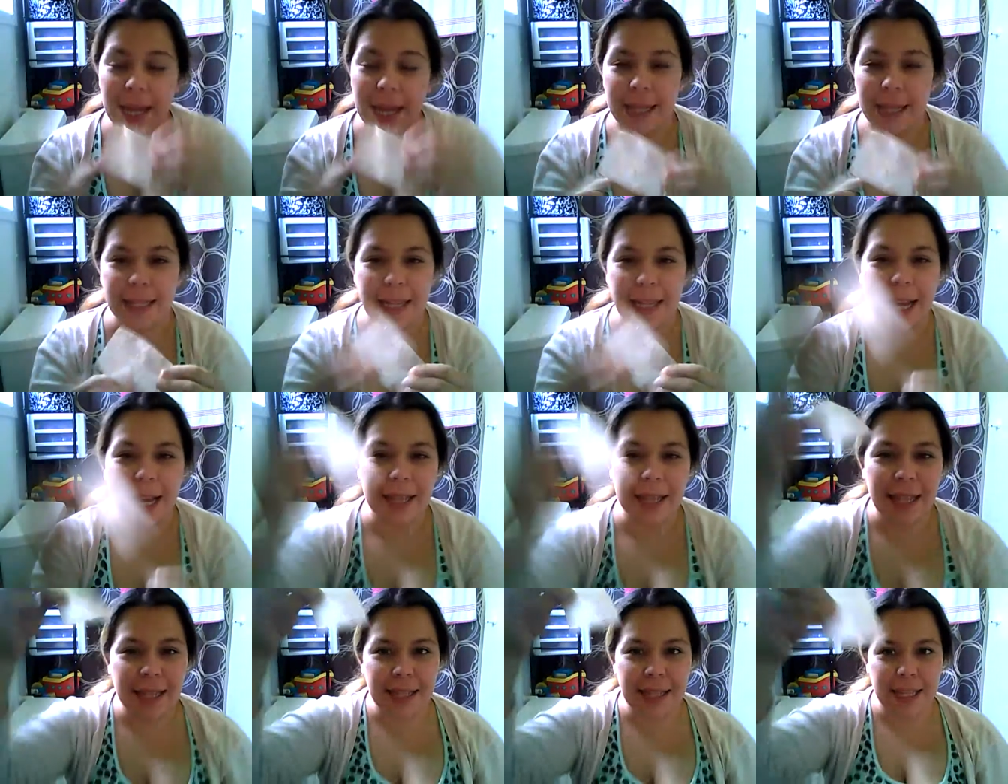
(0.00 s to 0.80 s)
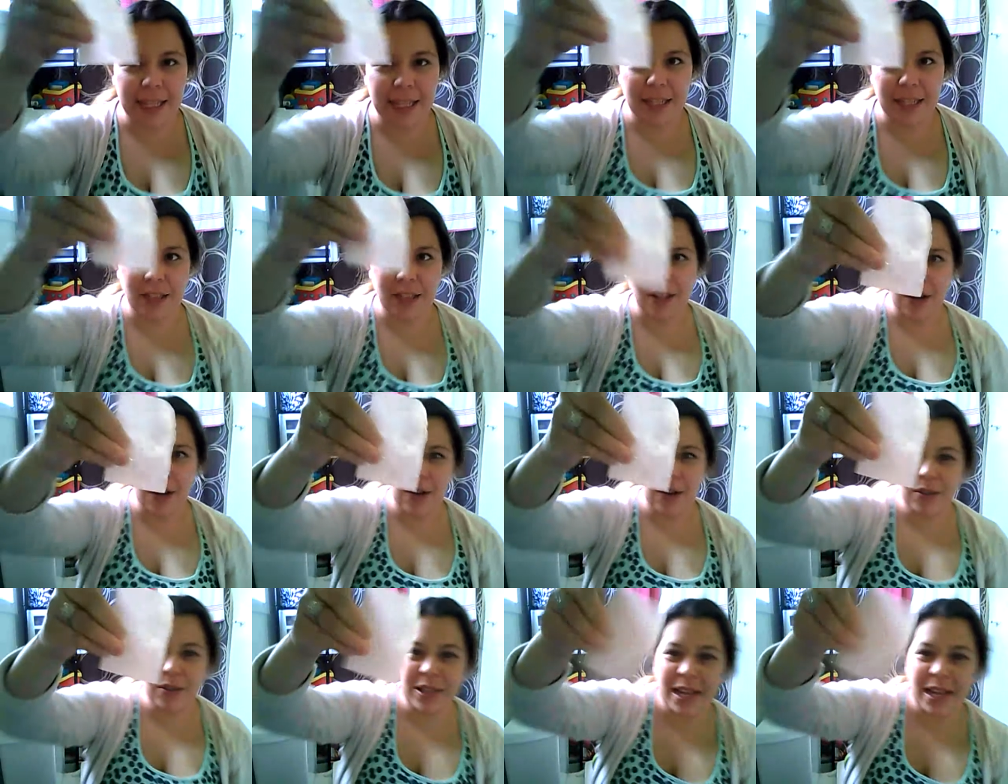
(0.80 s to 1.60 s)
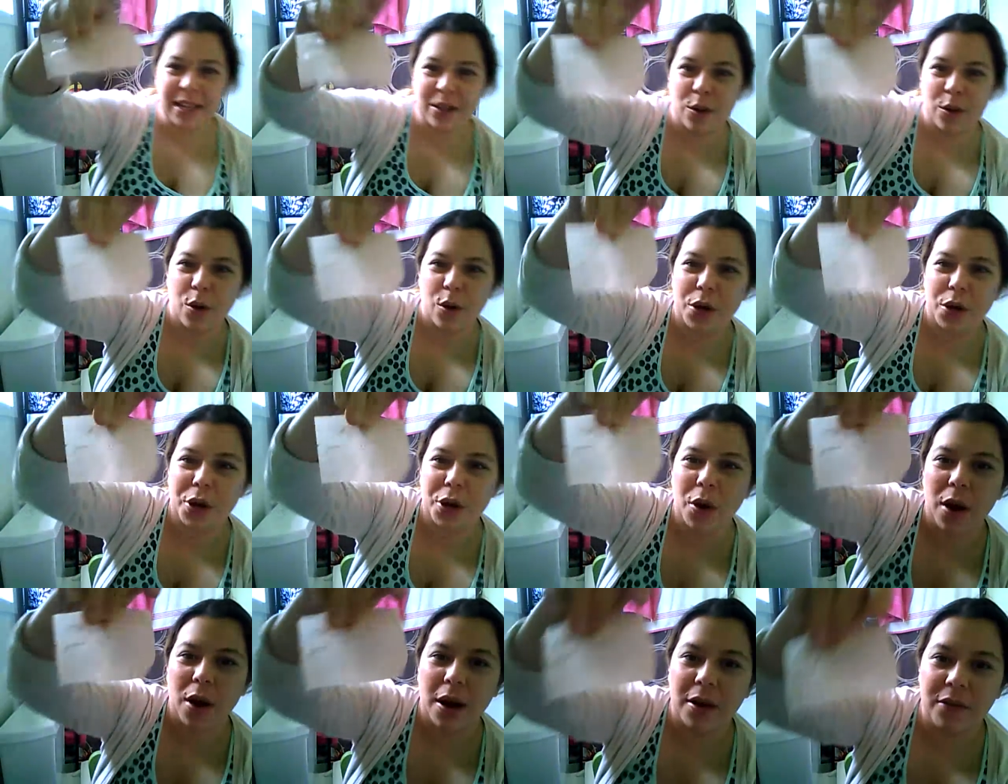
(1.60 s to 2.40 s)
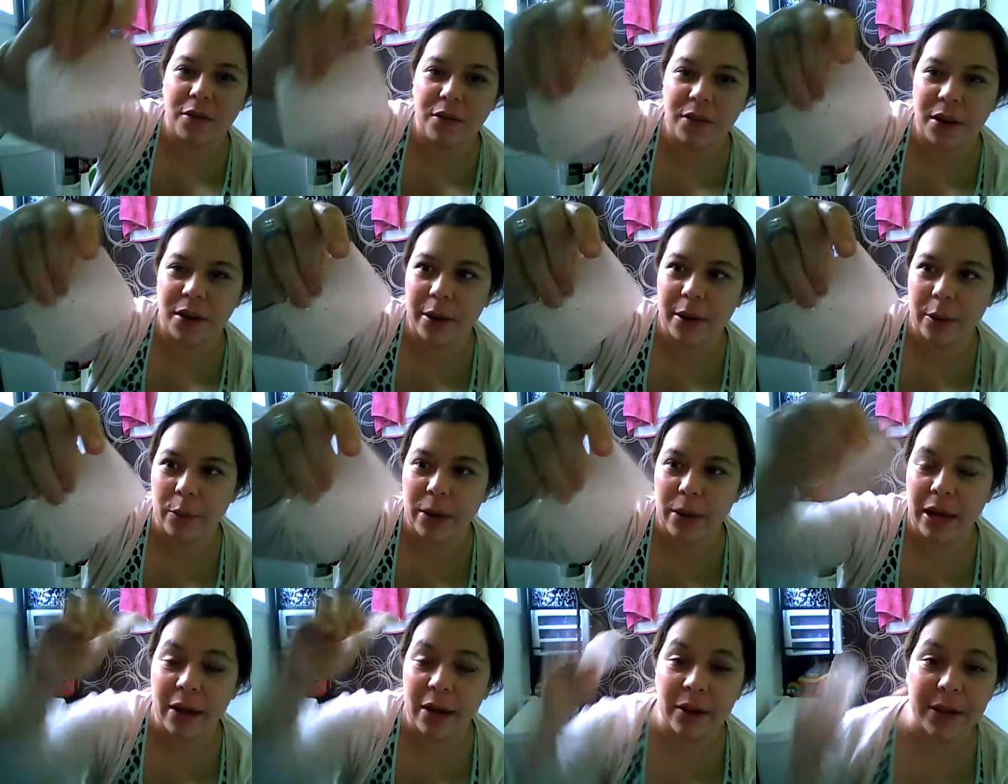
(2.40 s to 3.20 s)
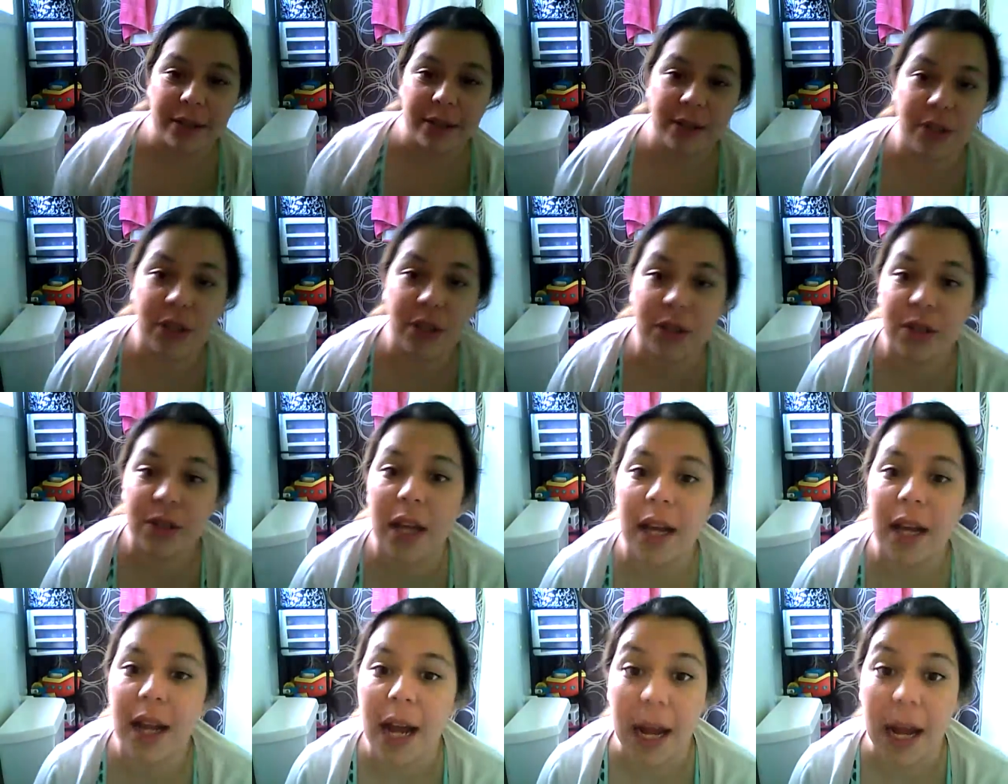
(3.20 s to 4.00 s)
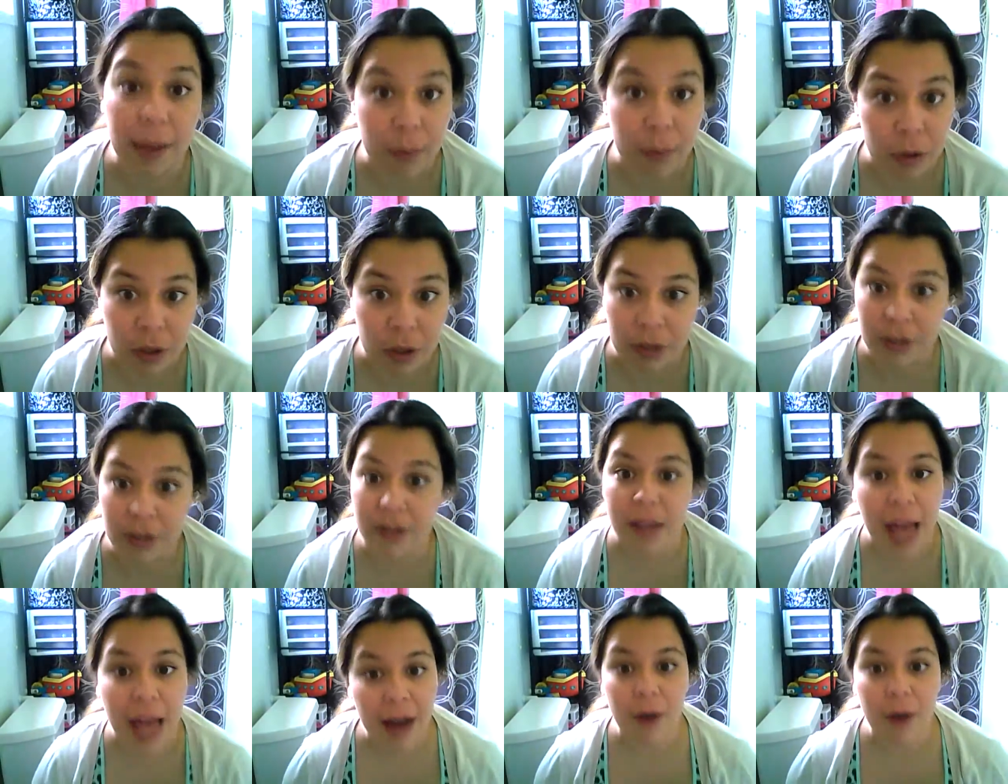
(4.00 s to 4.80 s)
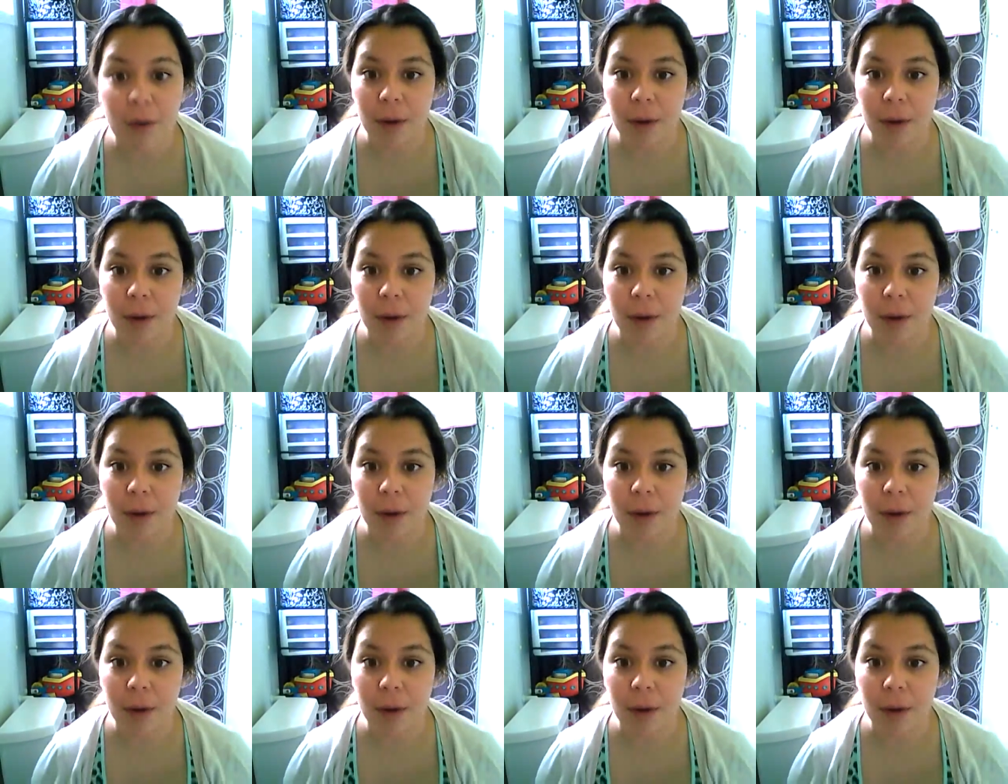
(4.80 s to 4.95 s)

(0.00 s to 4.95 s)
It's not that these don't take the oil off very well. It's just that I'm just that